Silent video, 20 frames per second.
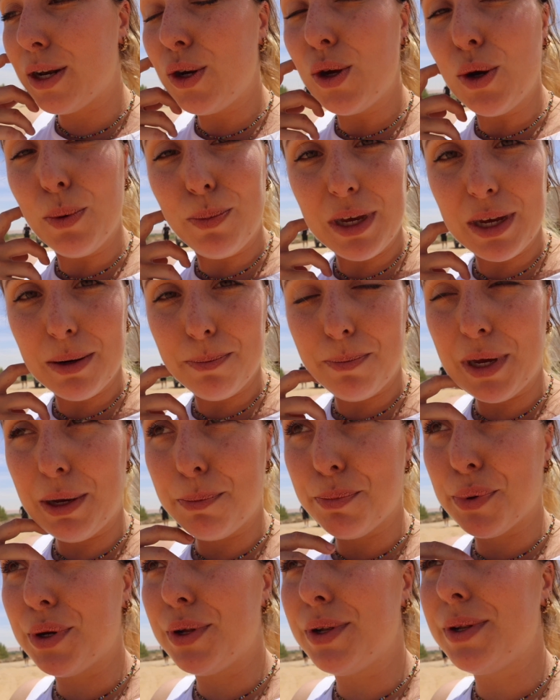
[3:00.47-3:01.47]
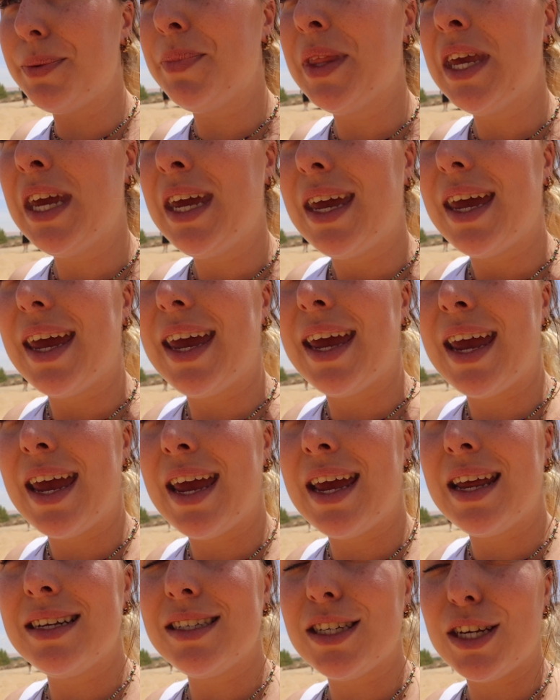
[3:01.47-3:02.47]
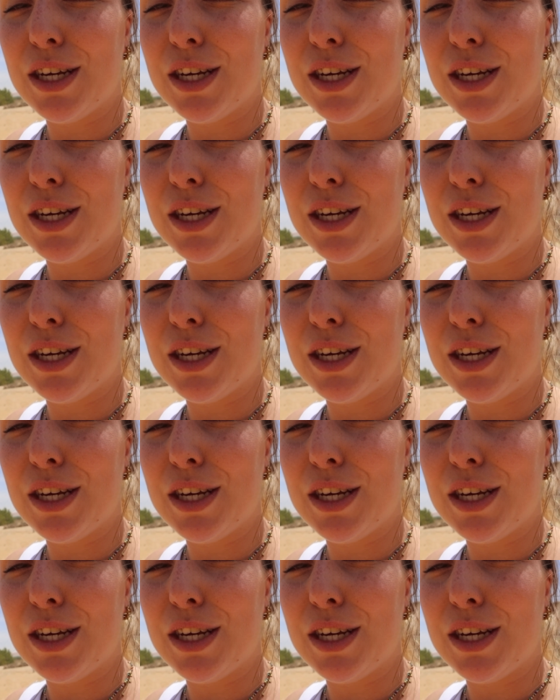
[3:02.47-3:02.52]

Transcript: Nubian people, and